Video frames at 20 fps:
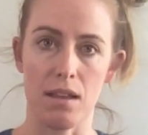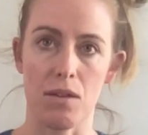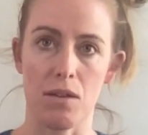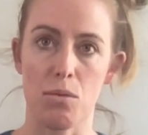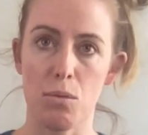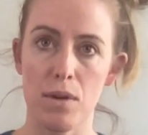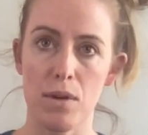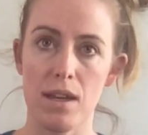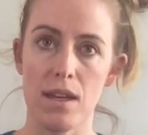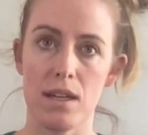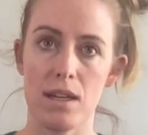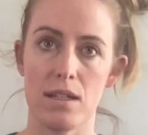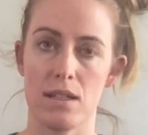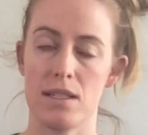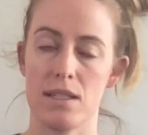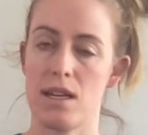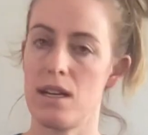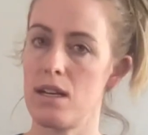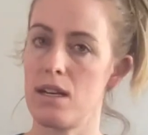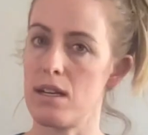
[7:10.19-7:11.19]
we
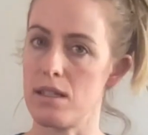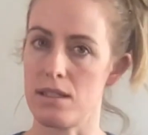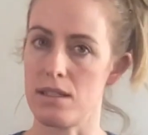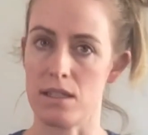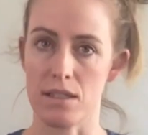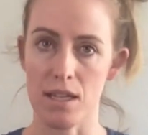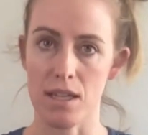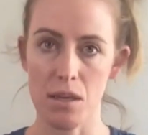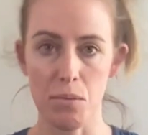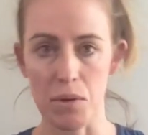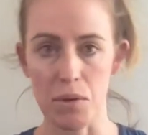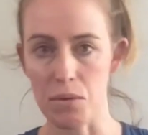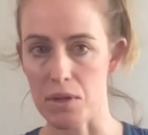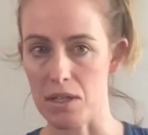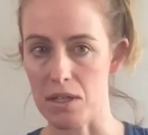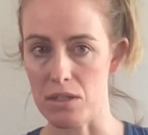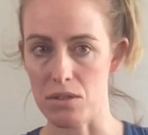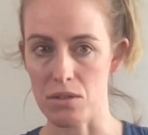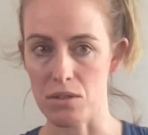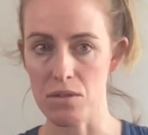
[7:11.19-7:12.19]
decided as a team we were going
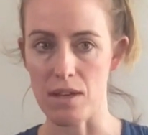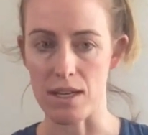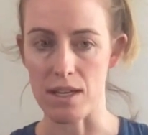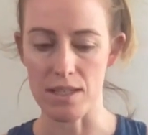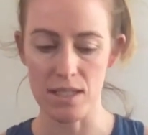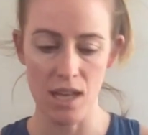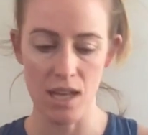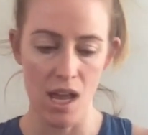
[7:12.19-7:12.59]
to do this.